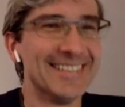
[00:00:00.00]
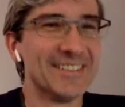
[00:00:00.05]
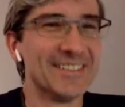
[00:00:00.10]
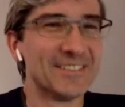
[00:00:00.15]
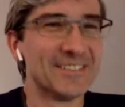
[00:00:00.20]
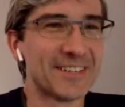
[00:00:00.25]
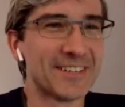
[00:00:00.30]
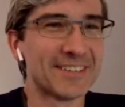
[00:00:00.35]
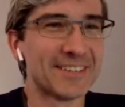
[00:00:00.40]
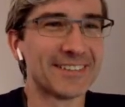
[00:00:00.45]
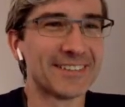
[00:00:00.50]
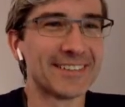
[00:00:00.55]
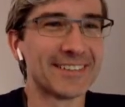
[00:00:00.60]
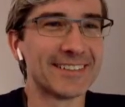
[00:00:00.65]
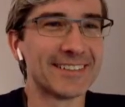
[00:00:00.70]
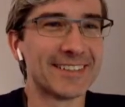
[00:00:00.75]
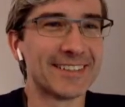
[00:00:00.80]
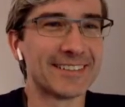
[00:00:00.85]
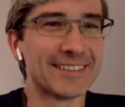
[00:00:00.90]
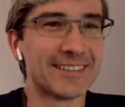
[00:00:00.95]

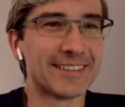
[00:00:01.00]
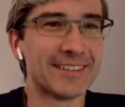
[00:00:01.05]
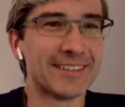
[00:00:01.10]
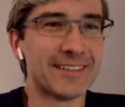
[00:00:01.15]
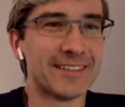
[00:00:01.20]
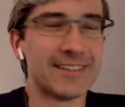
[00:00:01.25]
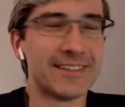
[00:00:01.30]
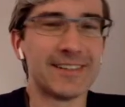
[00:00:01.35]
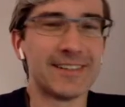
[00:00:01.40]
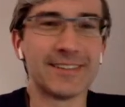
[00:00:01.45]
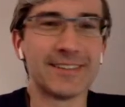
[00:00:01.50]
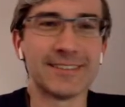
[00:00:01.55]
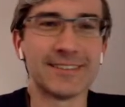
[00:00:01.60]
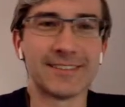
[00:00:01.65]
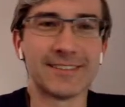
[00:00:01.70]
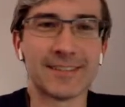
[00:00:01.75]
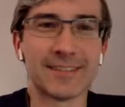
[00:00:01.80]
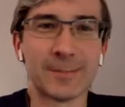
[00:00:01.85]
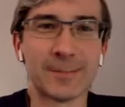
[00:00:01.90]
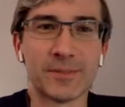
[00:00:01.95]
Finally, got the haha and
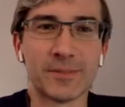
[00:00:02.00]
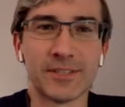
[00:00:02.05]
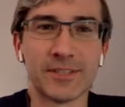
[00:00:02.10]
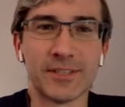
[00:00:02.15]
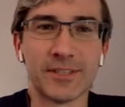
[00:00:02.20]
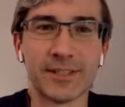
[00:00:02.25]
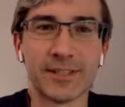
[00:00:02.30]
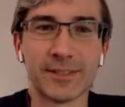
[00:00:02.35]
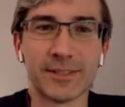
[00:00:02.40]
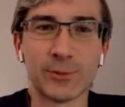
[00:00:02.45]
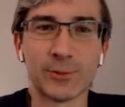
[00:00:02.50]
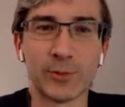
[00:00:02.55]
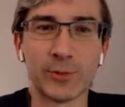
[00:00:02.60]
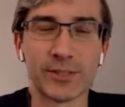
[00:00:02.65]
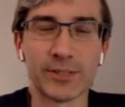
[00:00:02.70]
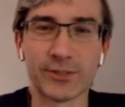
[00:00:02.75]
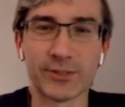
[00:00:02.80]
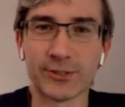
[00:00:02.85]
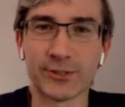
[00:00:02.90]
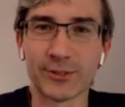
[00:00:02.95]
stopped saying
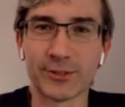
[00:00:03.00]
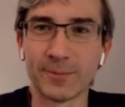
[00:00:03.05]
Twitch.